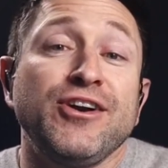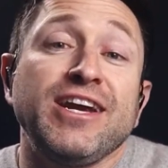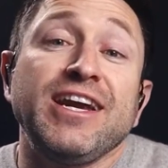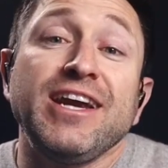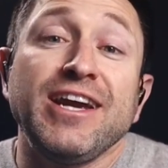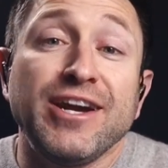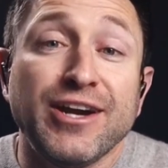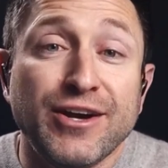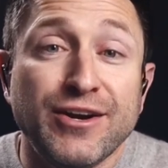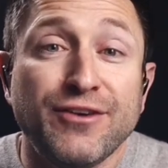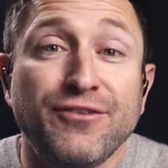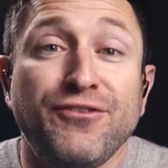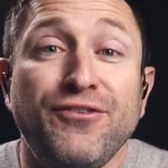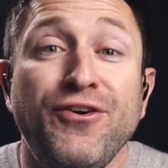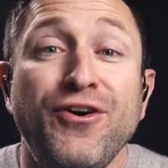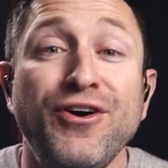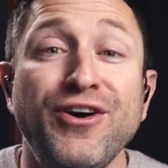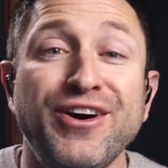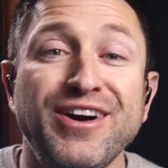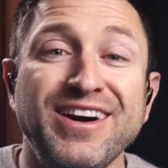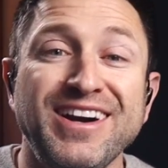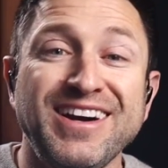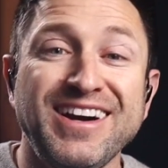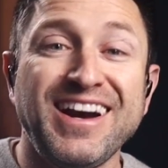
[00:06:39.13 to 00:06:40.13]
ear
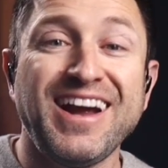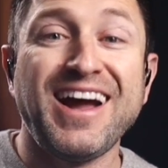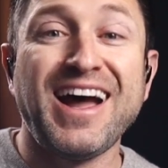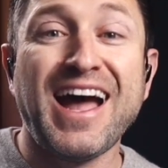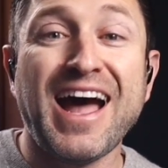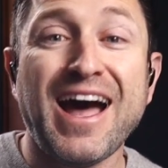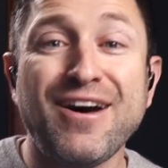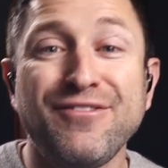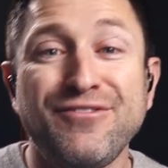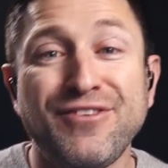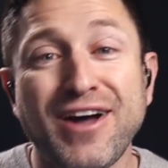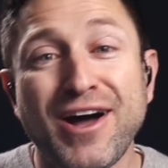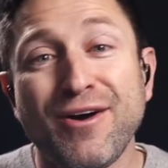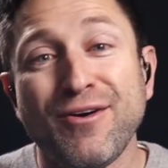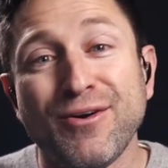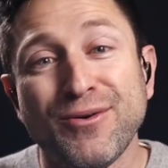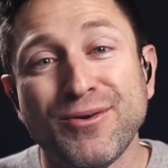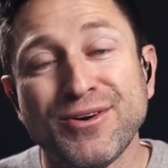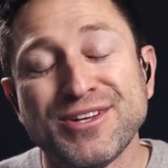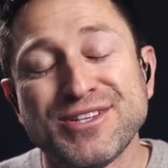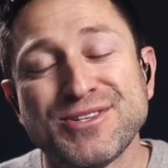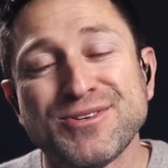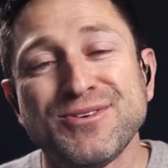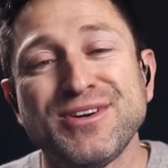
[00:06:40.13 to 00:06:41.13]
for a half hour
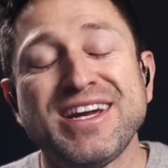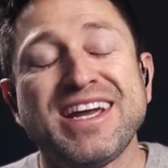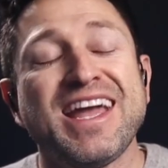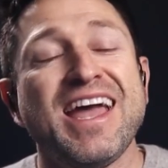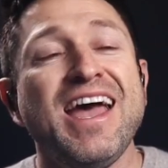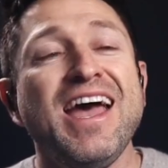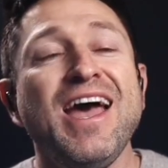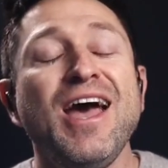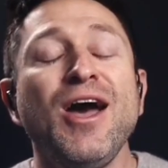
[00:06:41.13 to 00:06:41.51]
once a week.